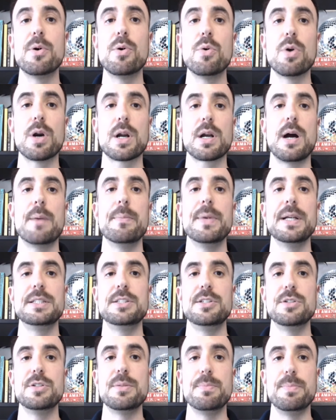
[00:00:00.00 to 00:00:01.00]
who are coming
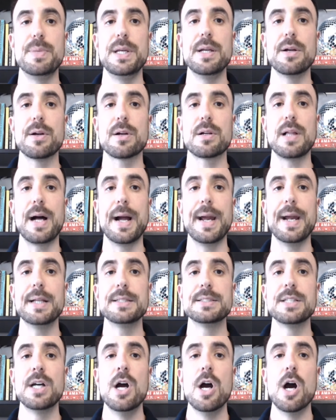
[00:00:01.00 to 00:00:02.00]
to you to be your
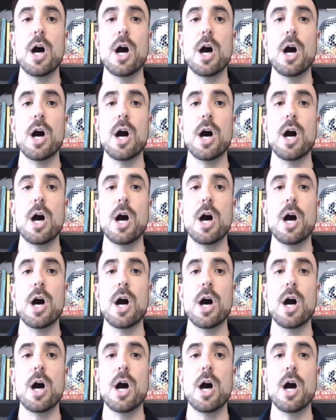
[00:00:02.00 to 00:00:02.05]
clients